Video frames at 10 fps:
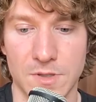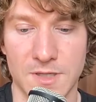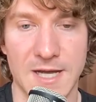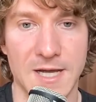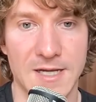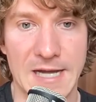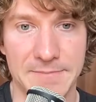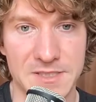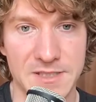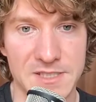
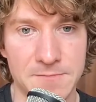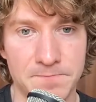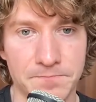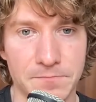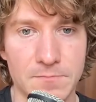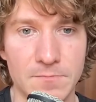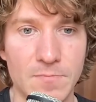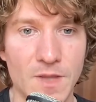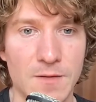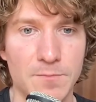capitalism,
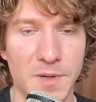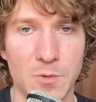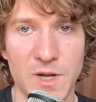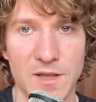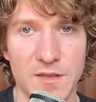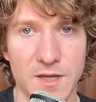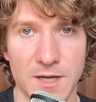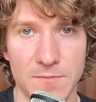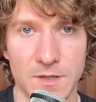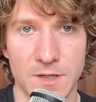but with
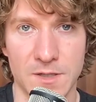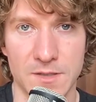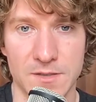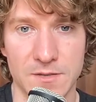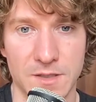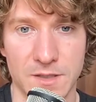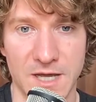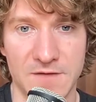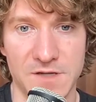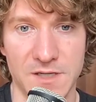
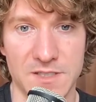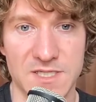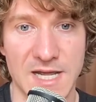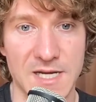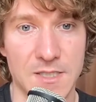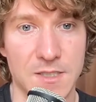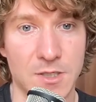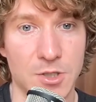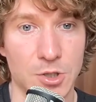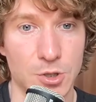heavy state
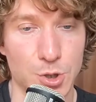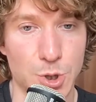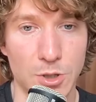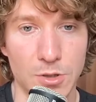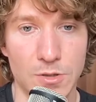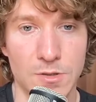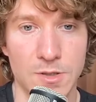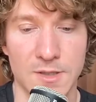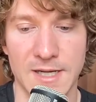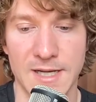control
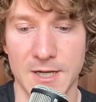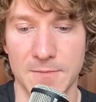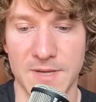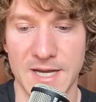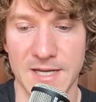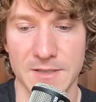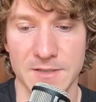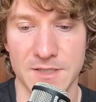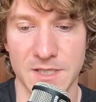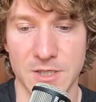and
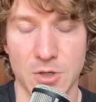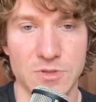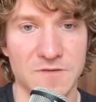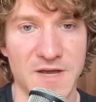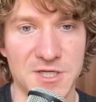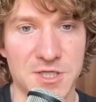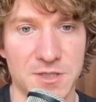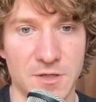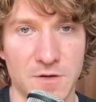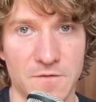the
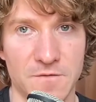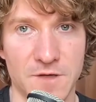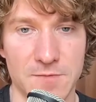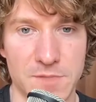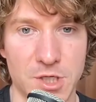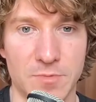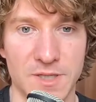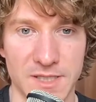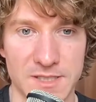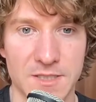cultivation of
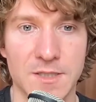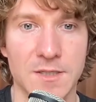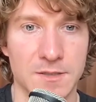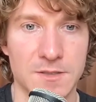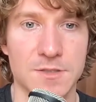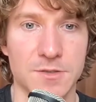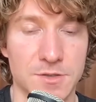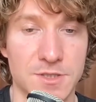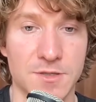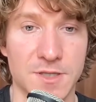monopolies.
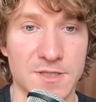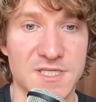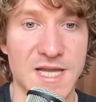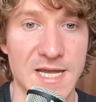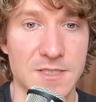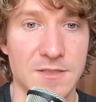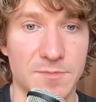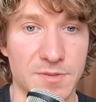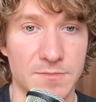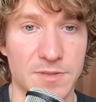So that the state, the
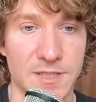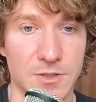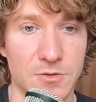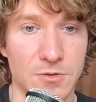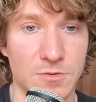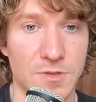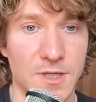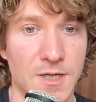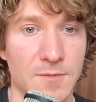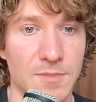political
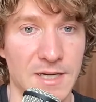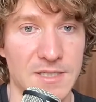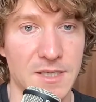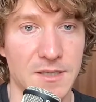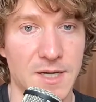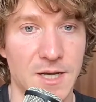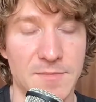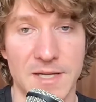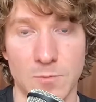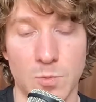party,
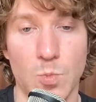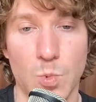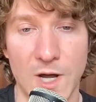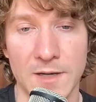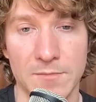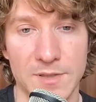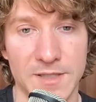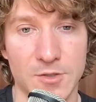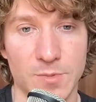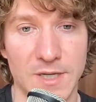and one
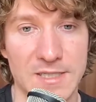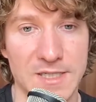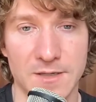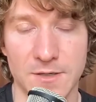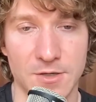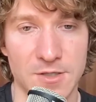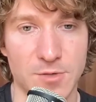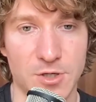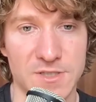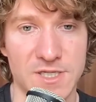political party, not a
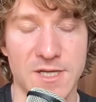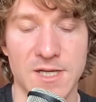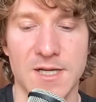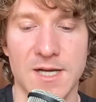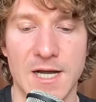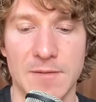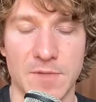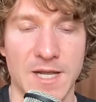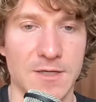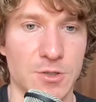democracy,
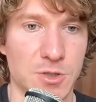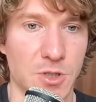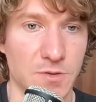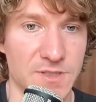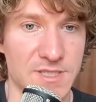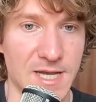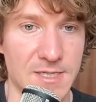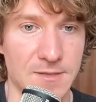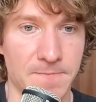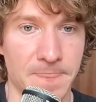can control the
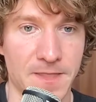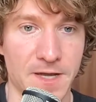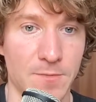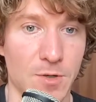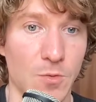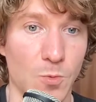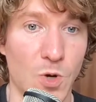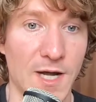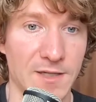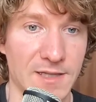state
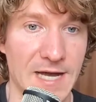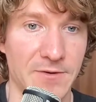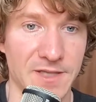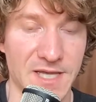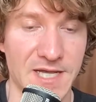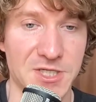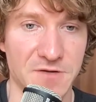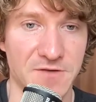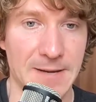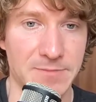while allowing the engine
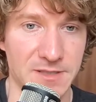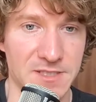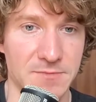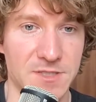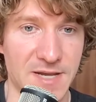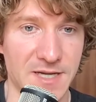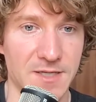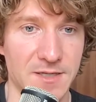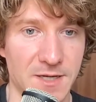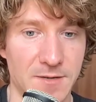of capitalism to make
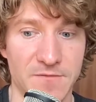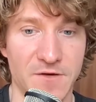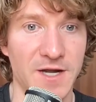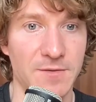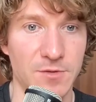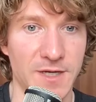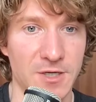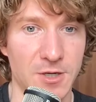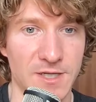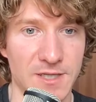it viable
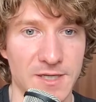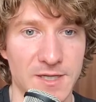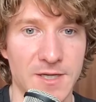economically,